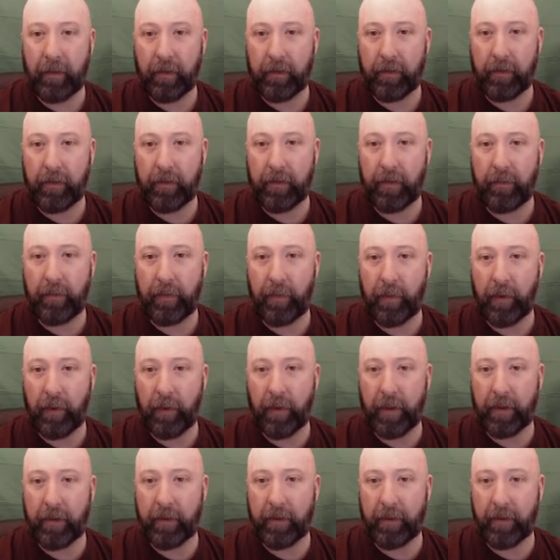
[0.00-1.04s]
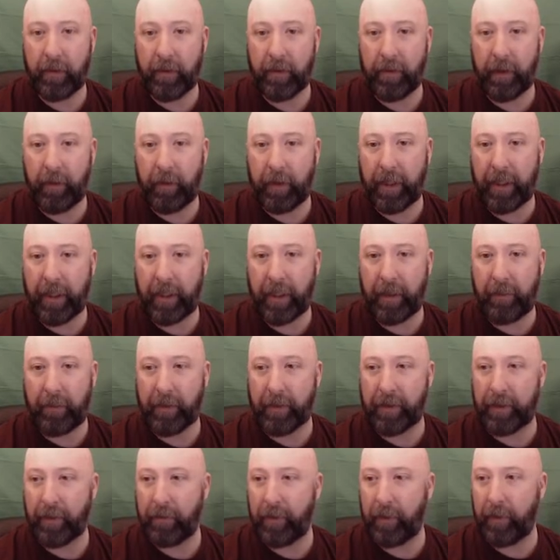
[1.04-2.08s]
Supports. Okay, we got a
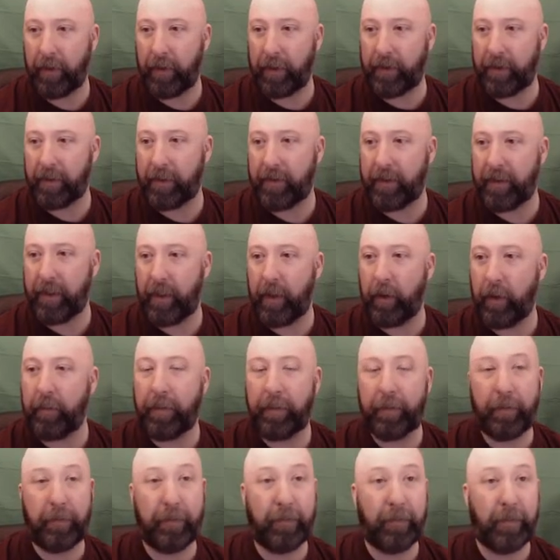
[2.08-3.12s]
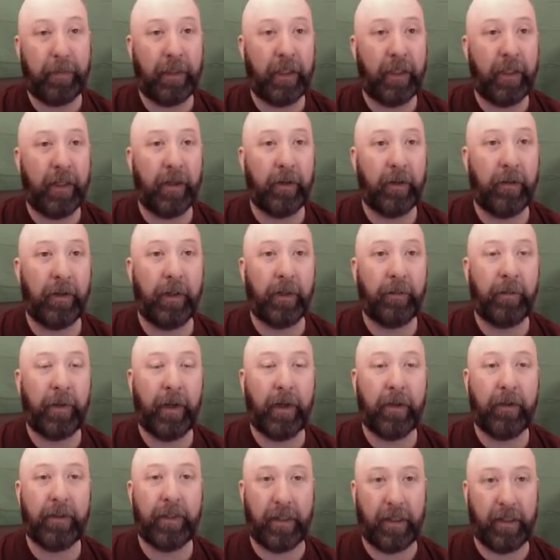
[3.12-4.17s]
couple supports. Zero, you know,
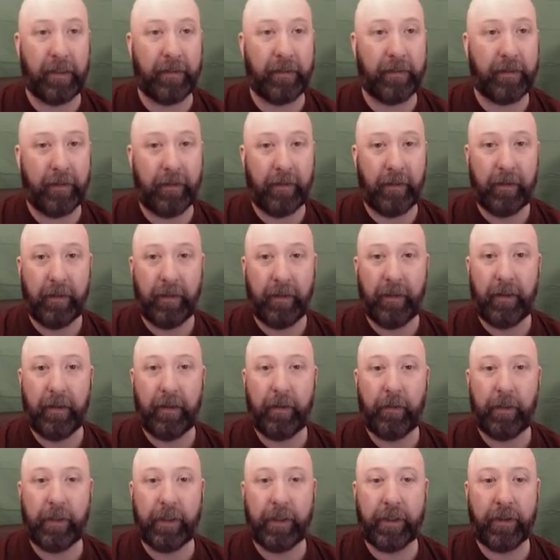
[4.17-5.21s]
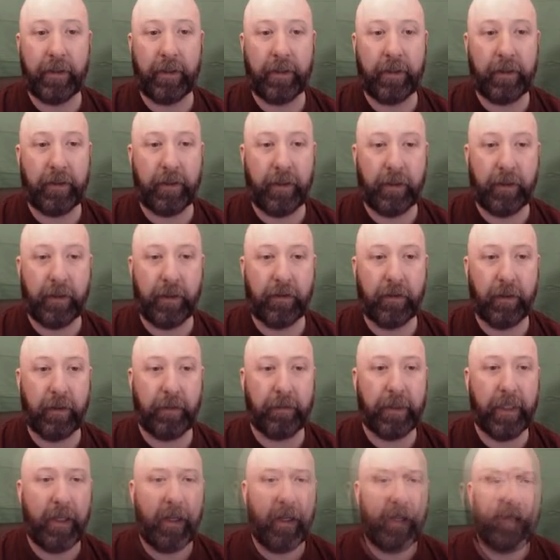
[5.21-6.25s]
oppose us, which is good. Social
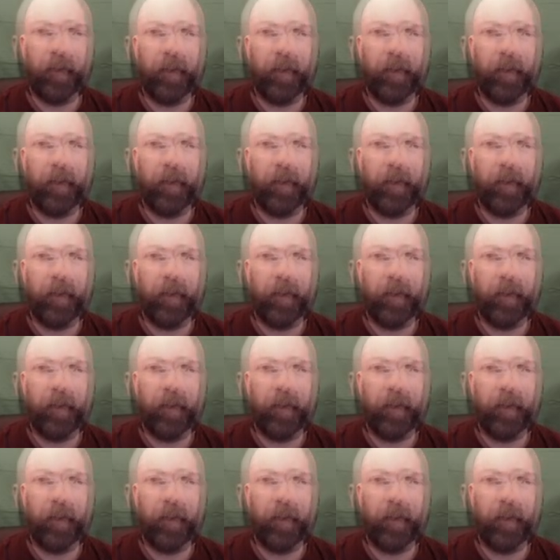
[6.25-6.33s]
groups.